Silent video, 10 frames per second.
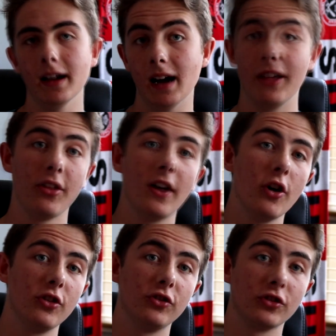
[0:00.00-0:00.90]
Either that
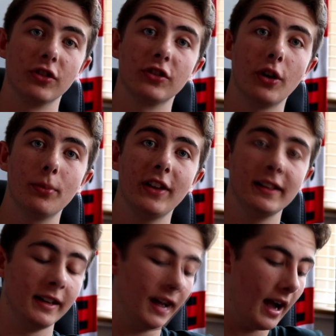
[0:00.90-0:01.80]
or they're just going to stop
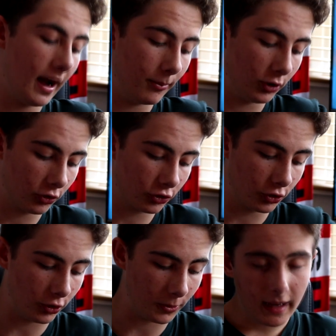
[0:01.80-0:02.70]
selling it. I'm not sure.